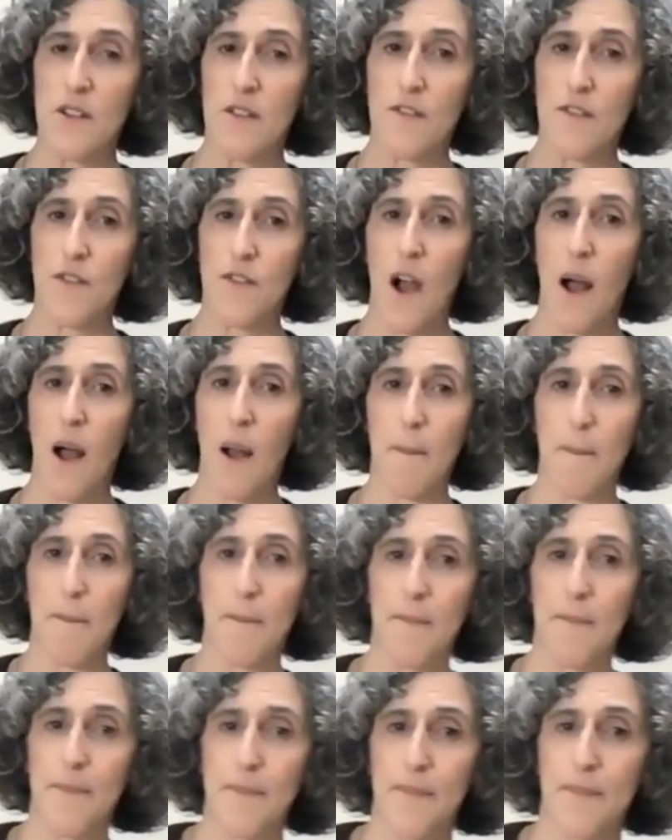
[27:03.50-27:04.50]
from
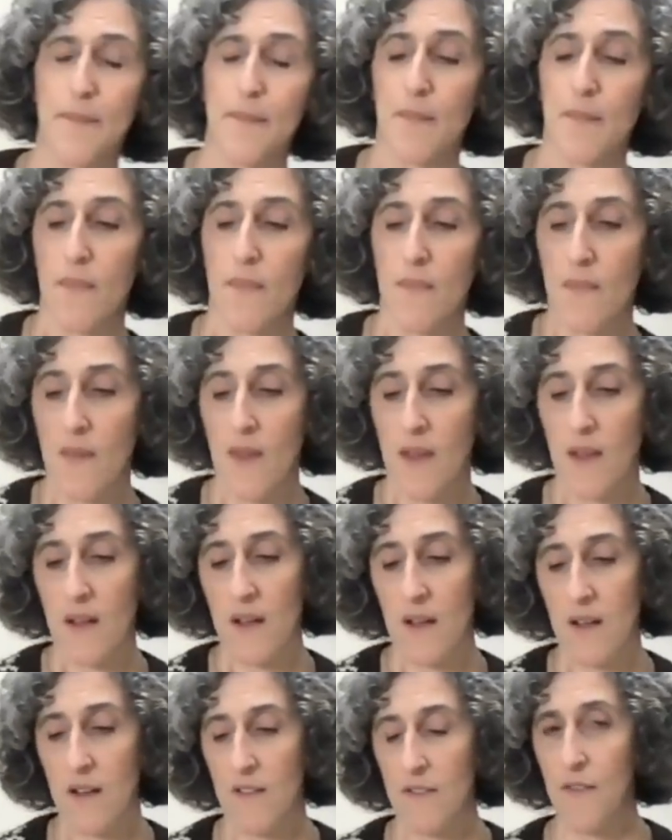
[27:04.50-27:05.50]

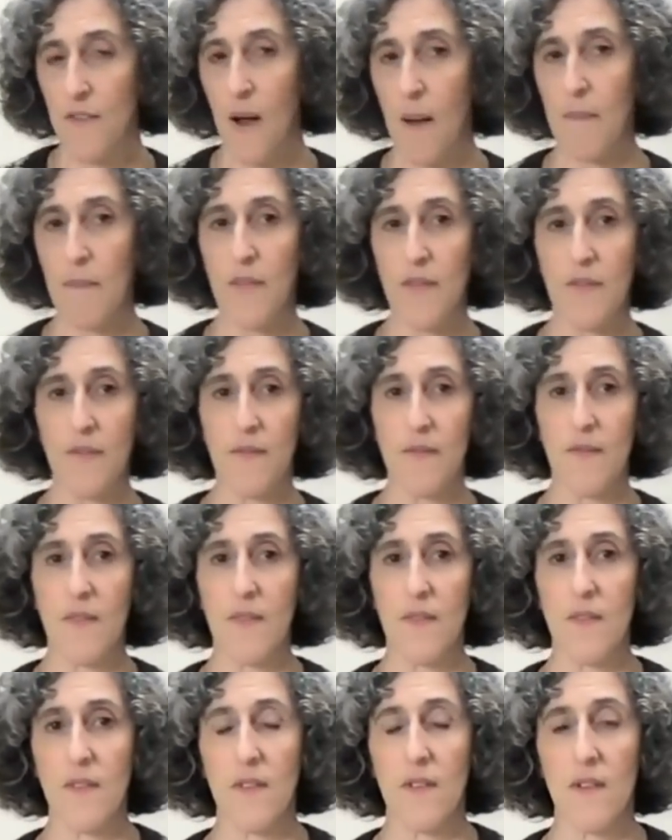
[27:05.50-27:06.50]
the
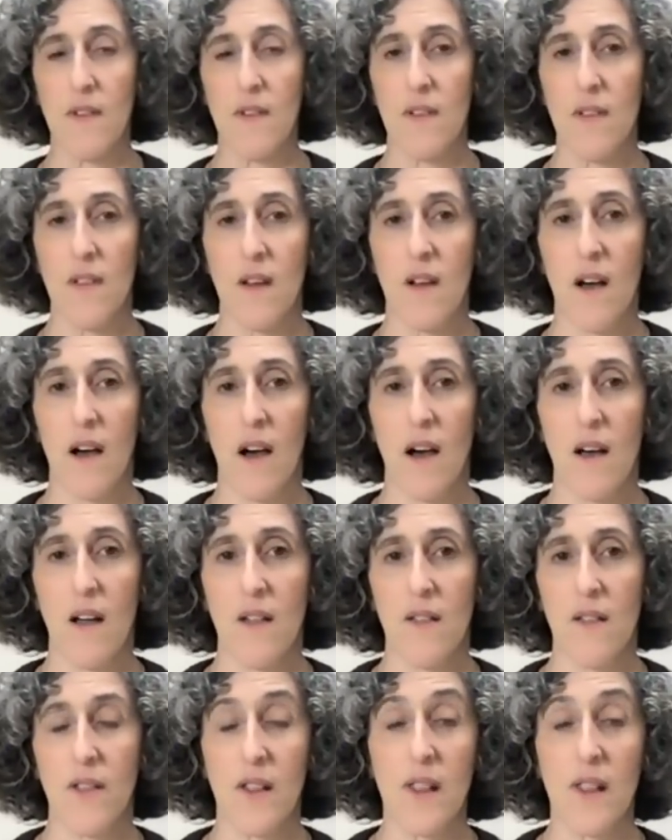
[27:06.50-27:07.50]

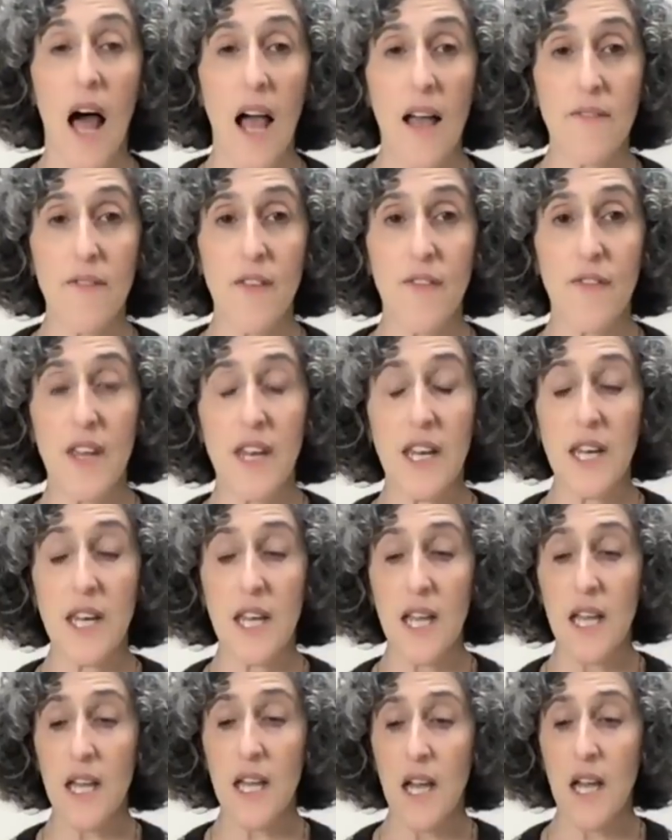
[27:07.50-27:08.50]
live
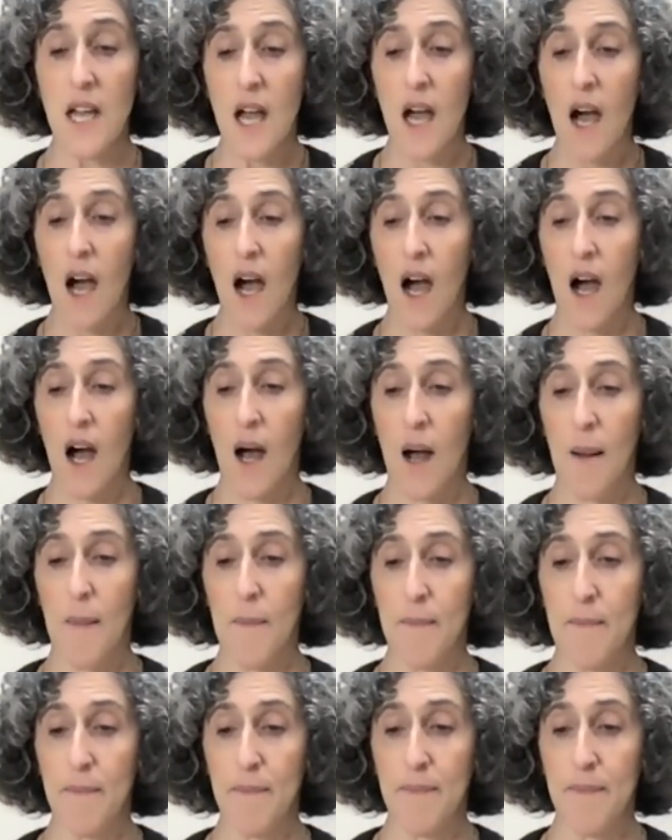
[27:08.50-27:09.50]
affinity.
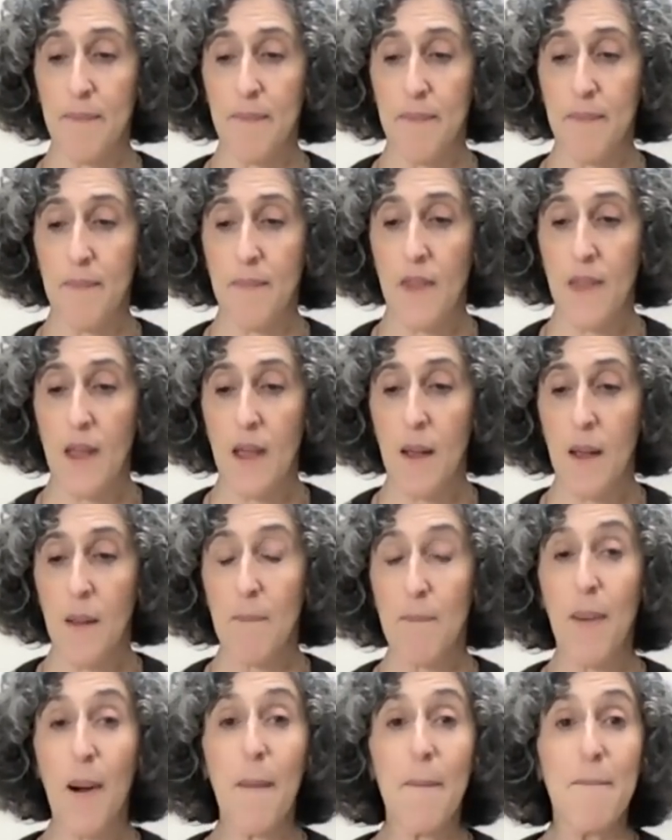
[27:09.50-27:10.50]

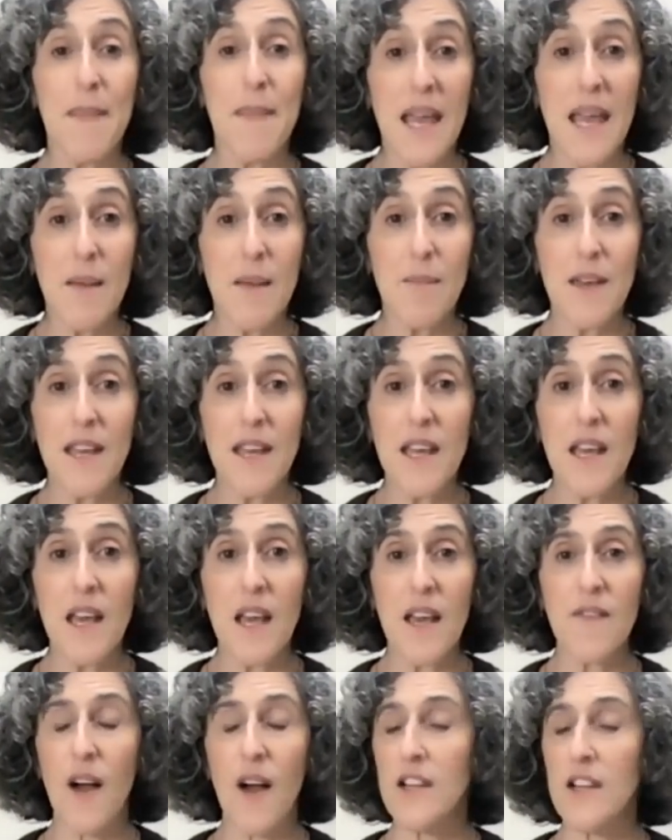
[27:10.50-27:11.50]
But maybe
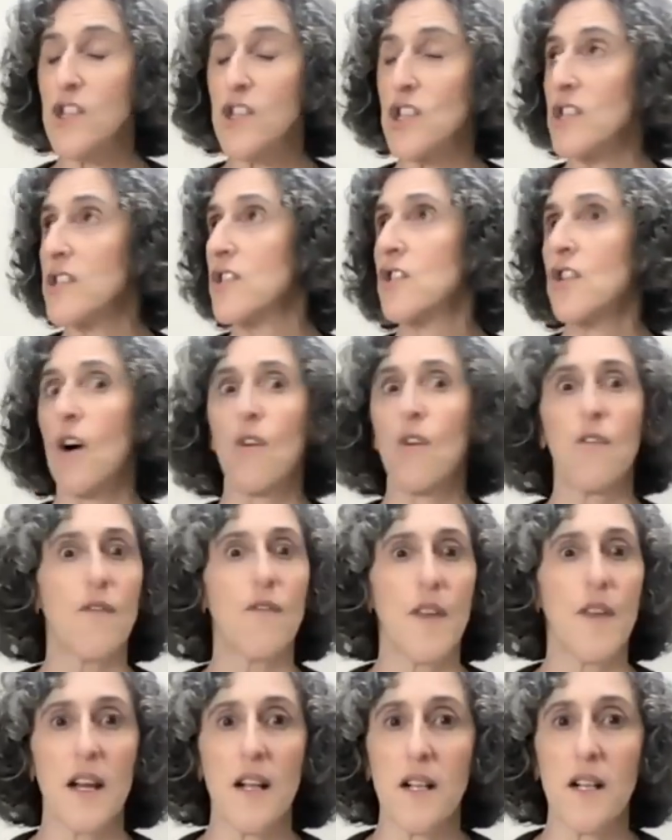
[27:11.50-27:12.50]
if I just don't
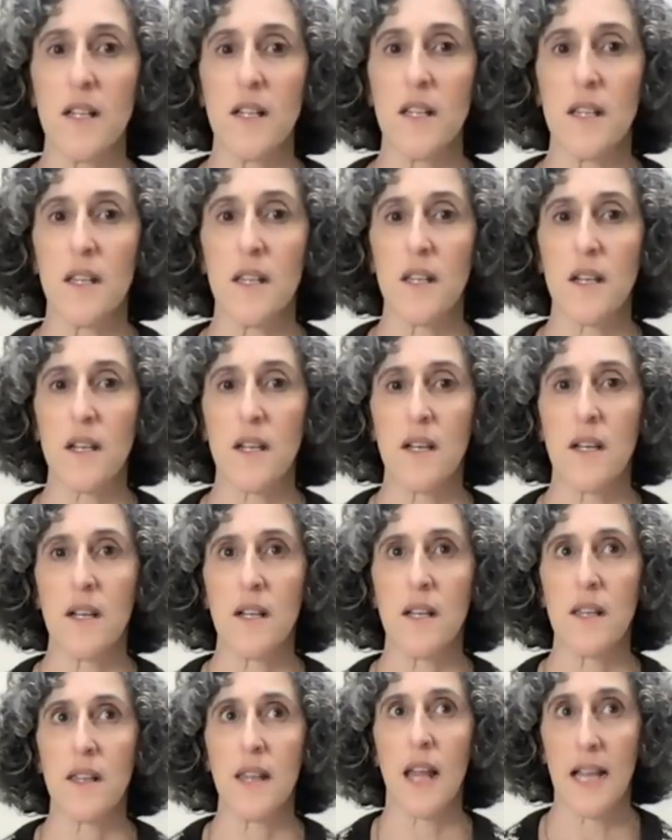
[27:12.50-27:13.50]
feel
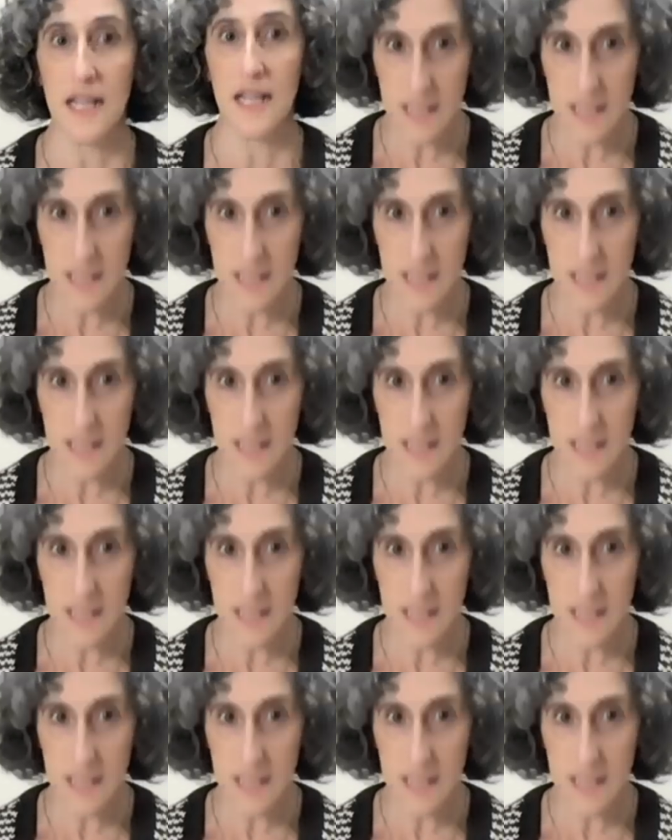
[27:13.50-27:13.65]
like it's